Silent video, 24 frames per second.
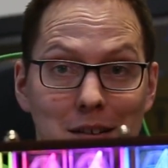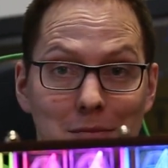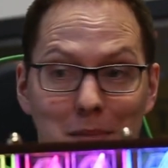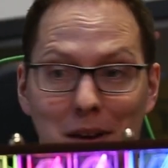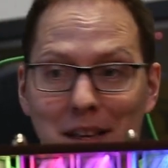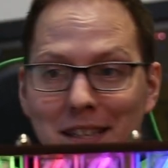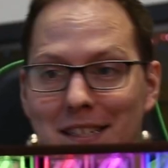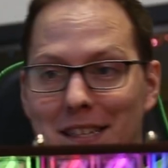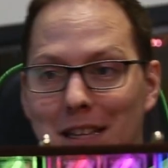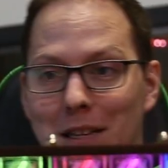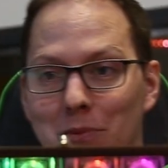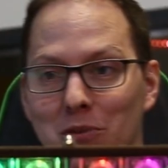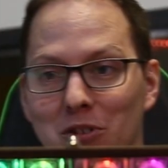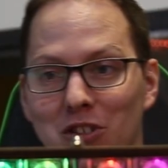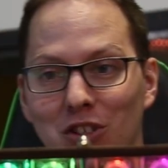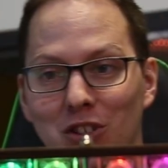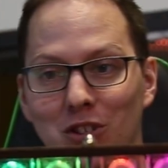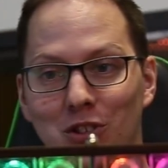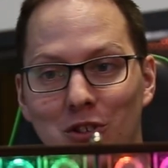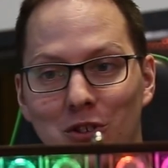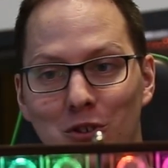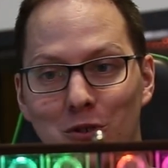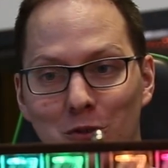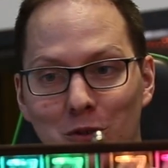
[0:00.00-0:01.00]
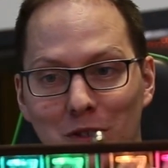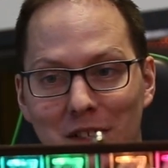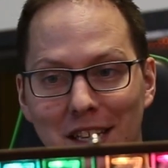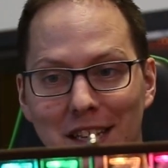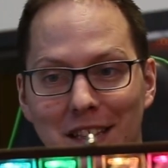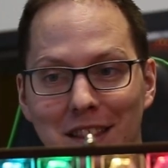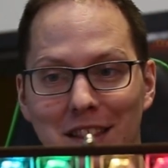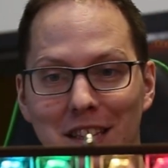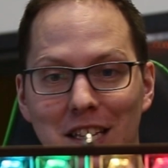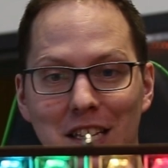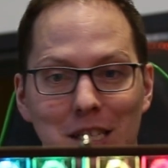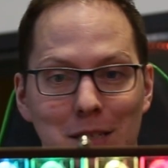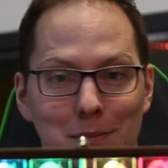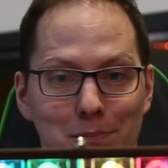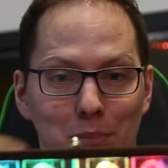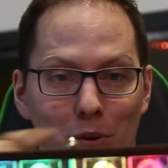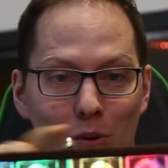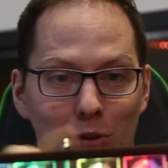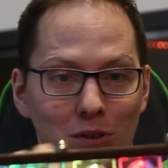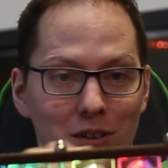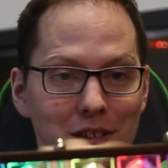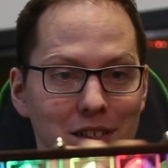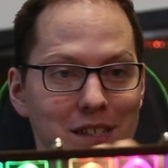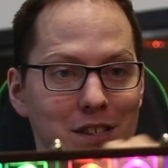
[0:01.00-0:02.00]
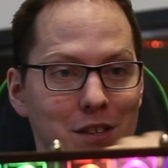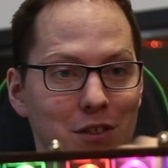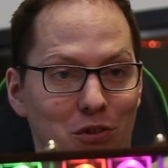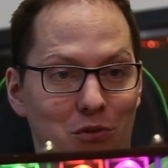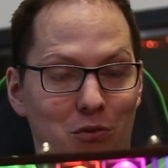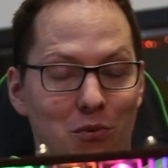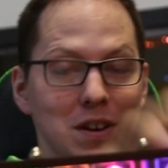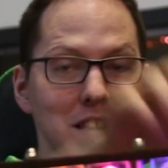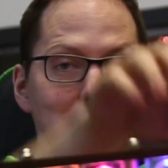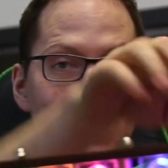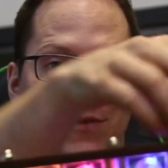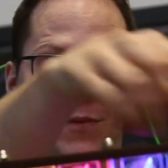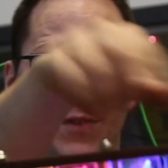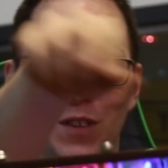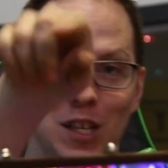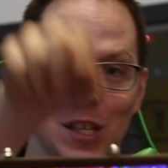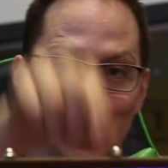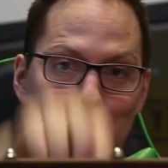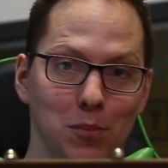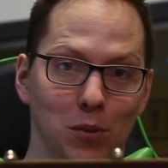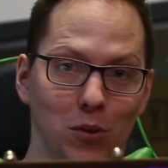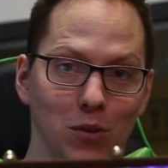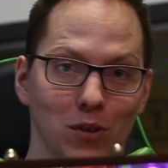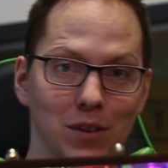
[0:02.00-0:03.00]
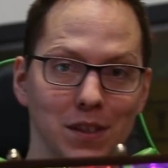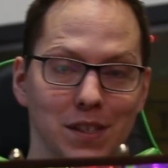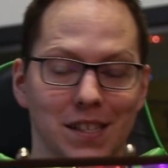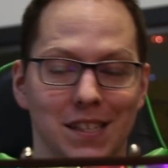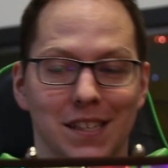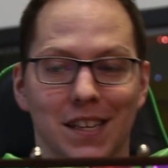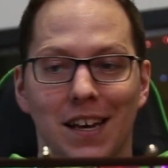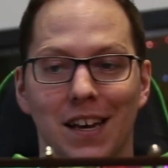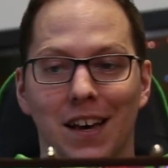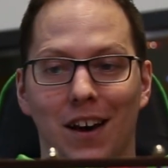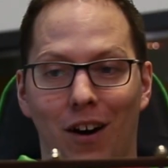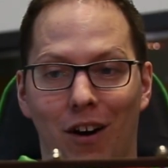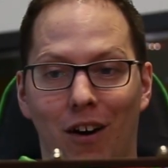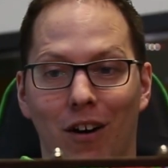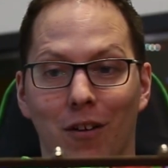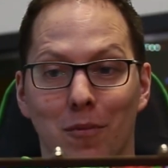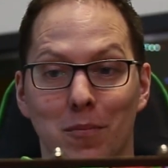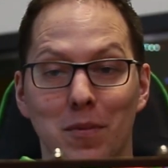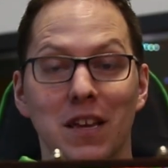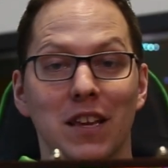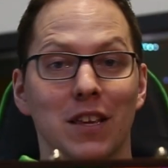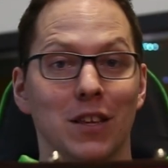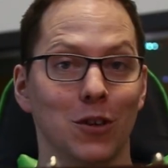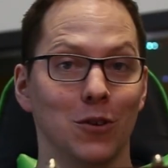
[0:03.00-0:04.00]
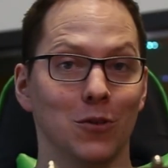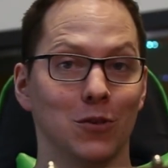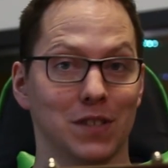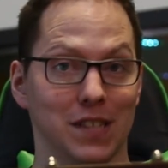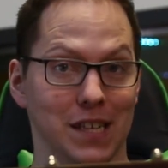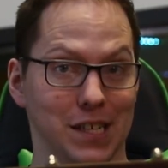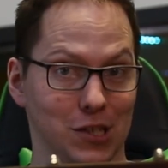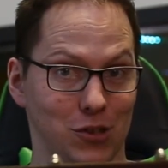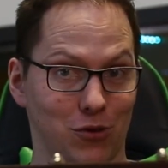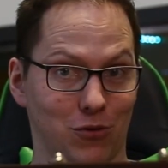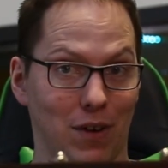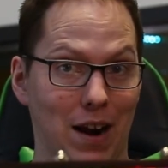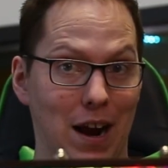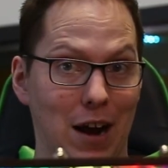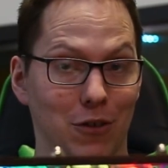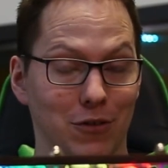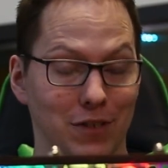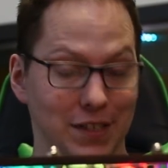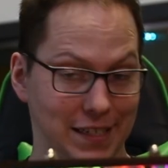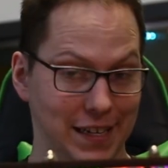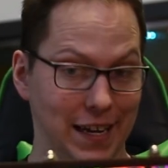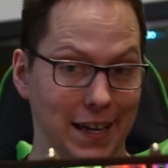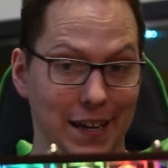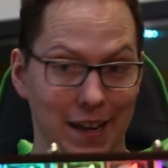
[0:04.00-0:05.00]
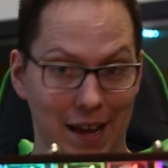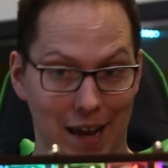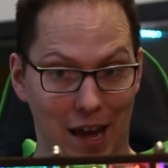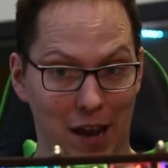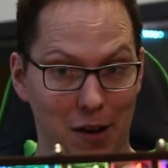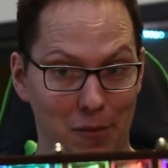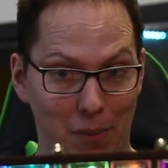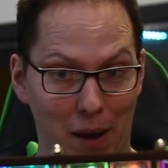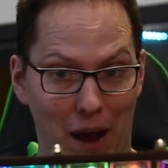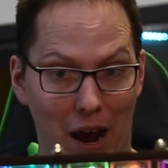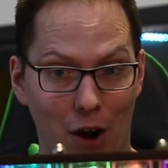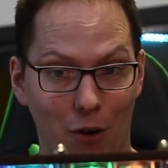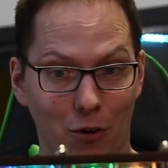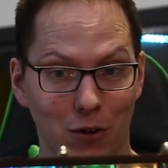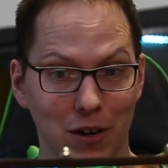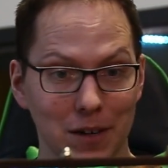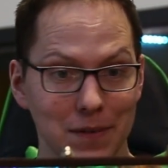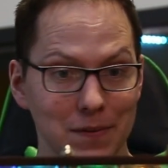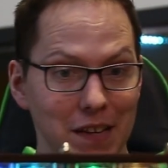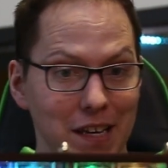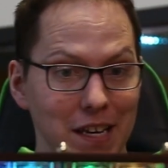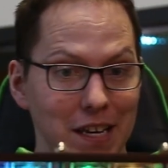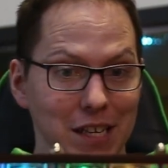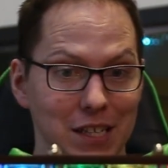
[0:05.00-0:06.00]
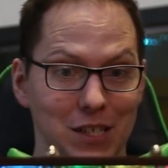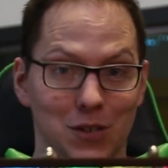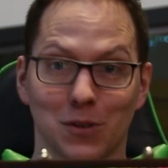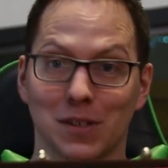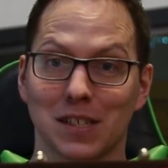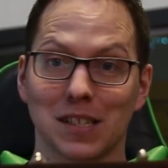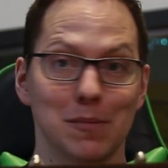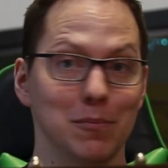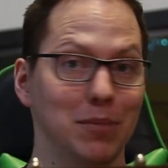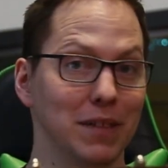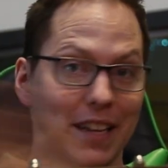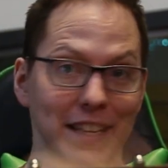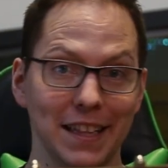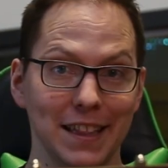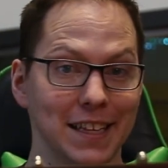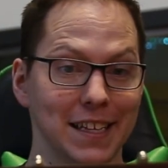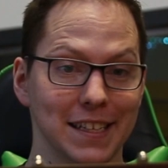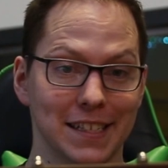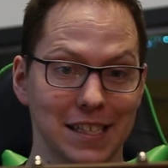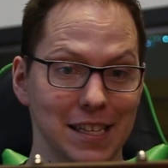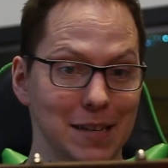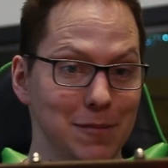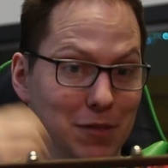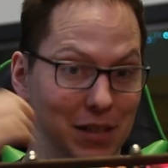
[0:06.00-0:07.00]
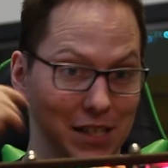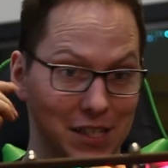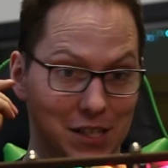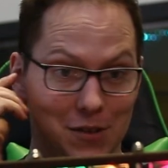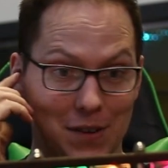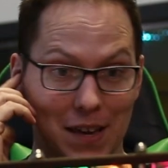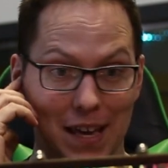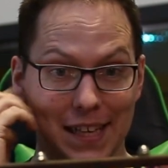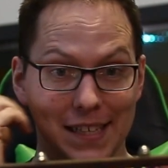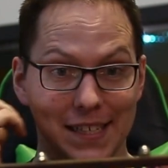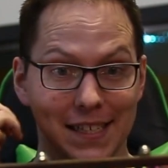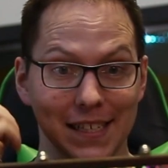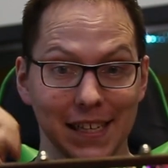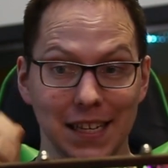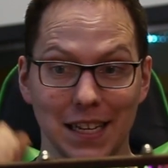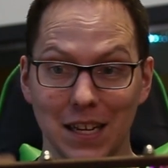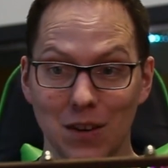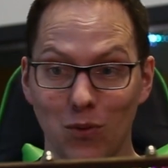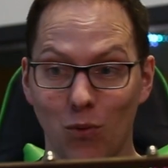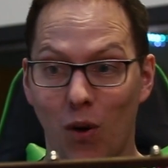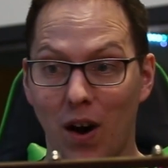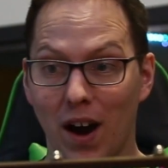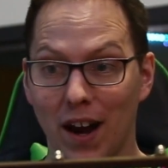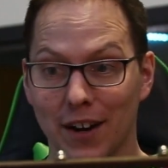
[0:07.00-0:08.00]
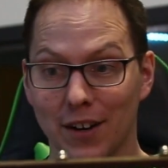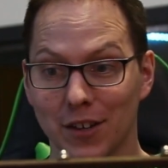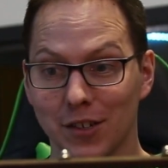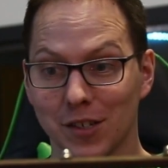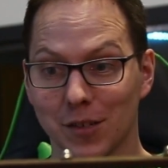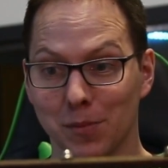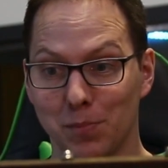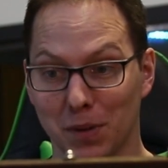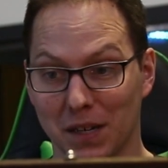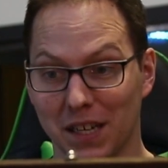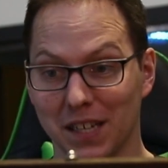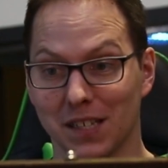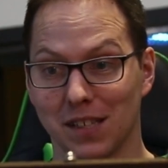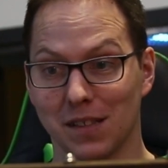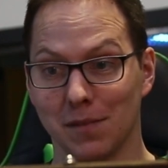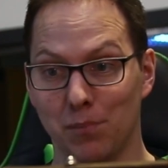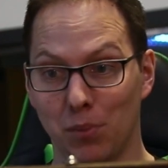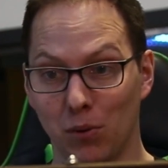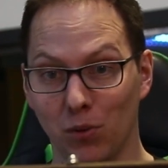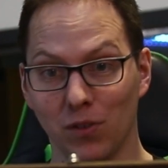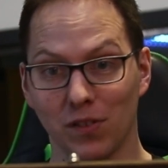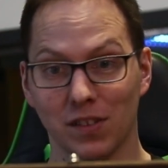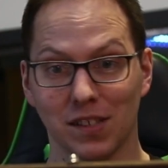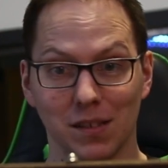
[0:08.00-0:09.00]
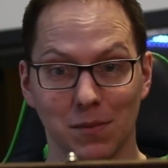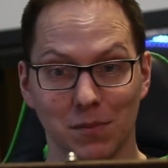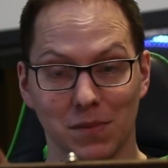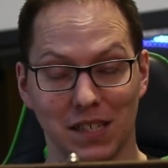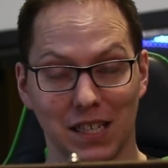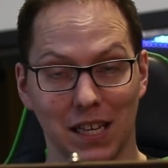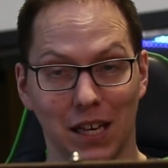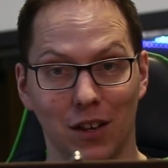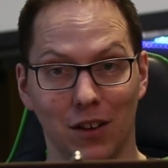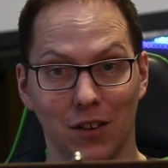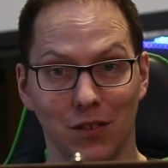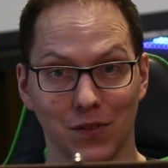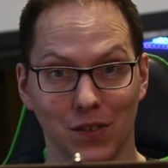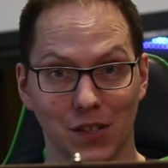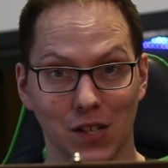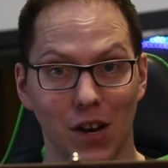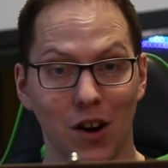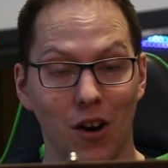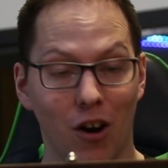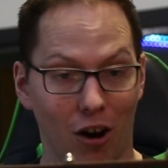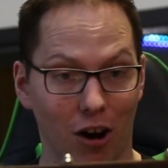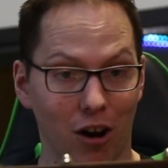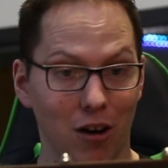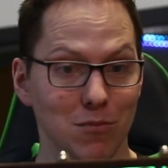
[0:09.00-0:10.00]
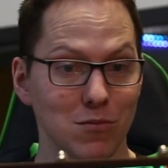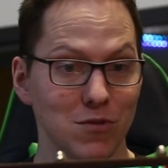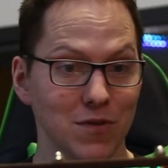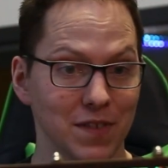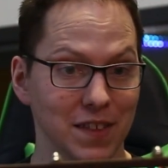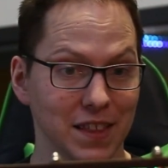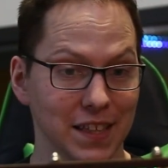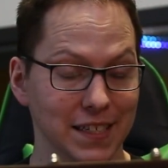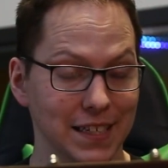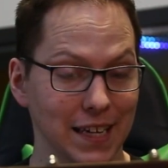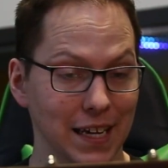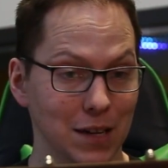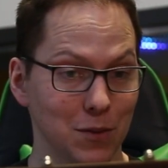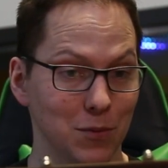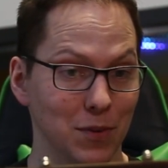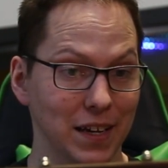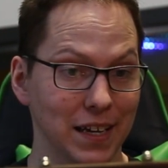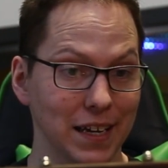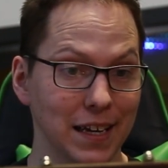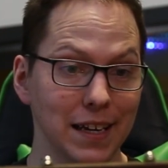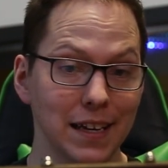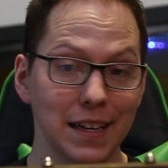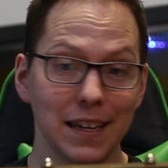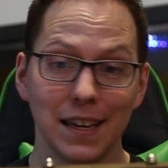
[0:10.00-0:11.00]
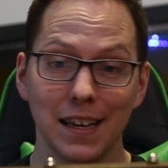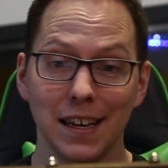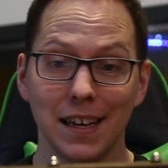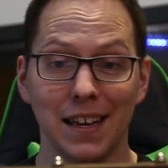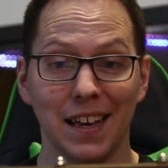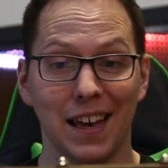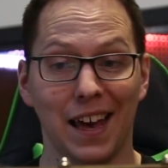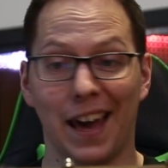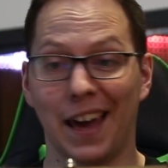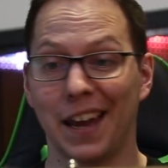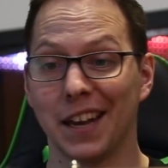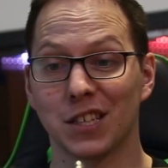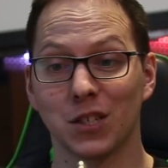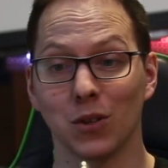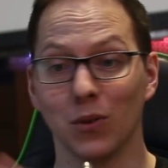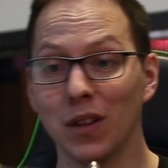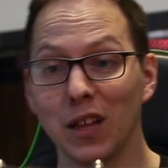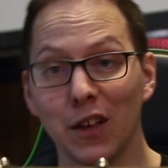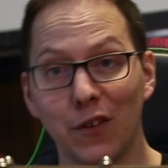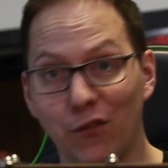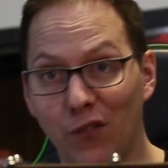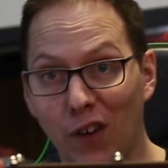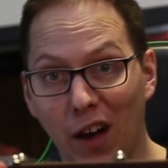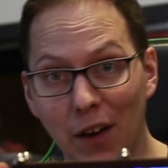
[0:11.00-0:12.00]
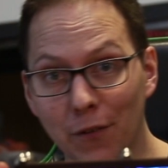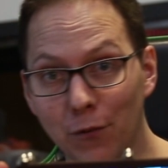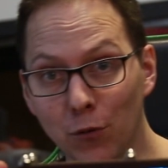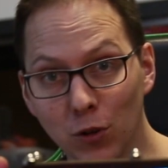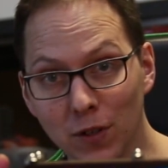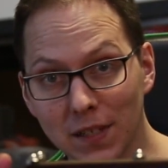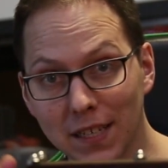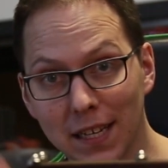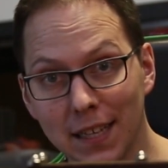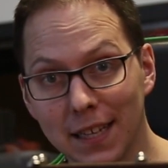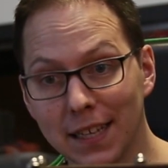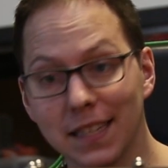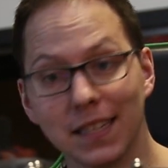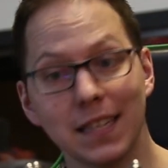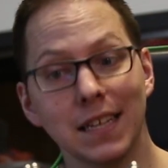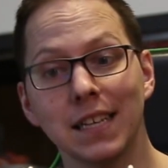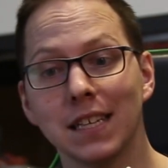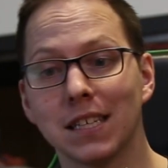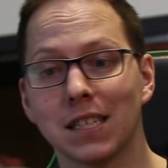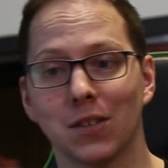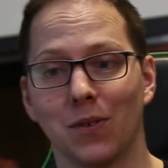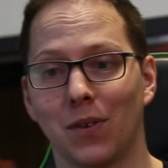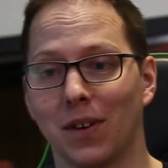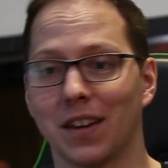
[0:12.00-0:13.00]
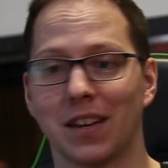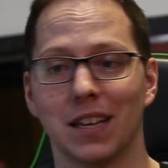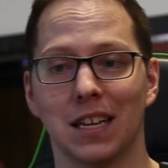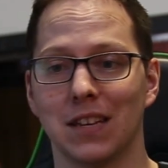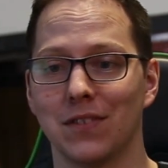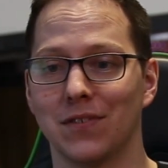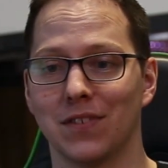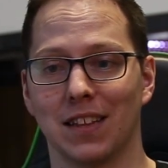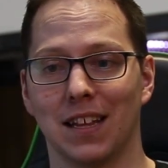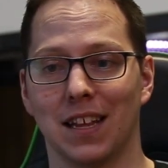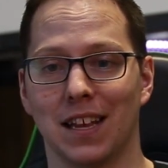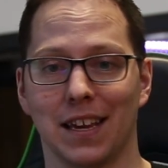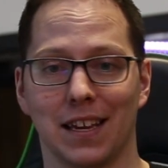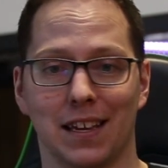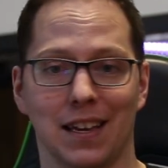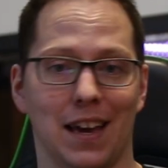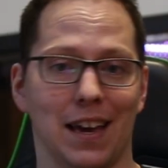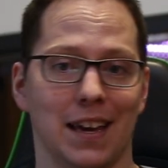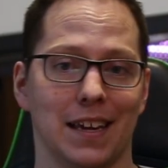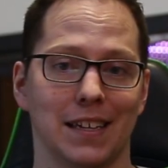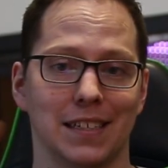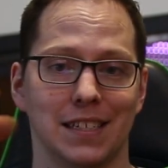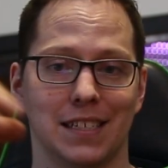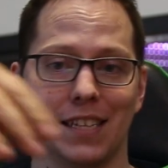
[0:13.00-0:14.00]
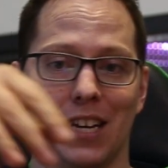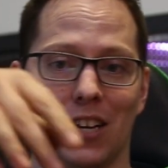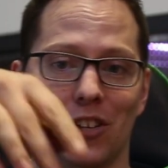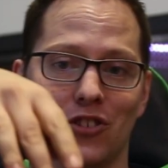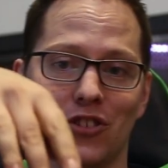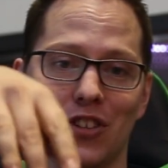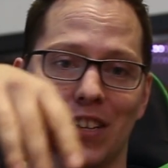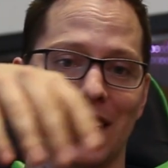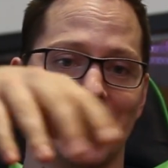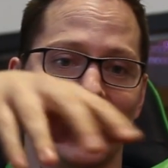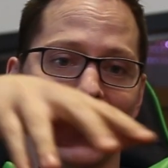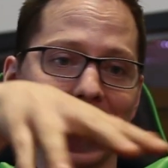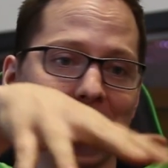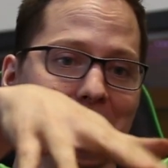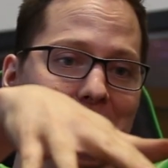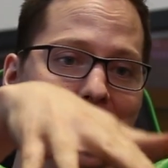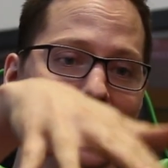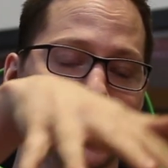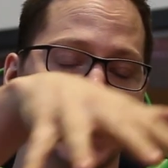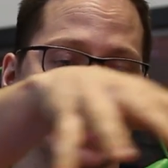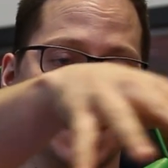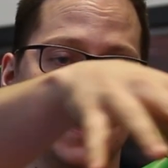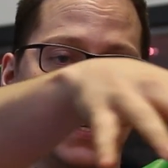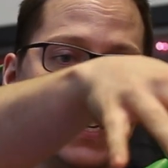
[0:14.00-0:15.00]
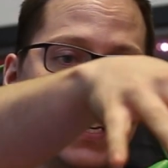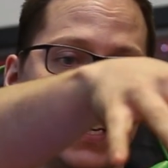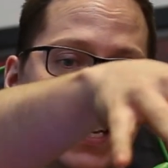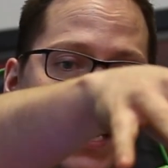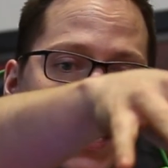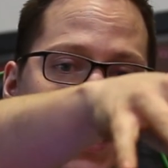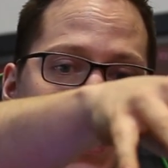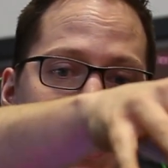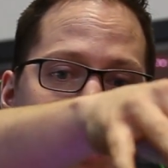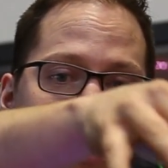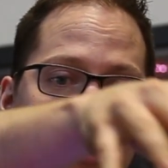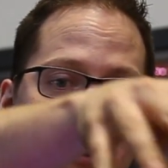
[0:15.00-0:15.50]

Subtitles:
Basically we're just using these bolts. 3 of these bolts are being used as ground, data, and power. So it's completely seamless. You can't see any wires because the bolts themselves are moving the data we need. And it's only 5-volt LEDs, so I could even I can touch any of these in any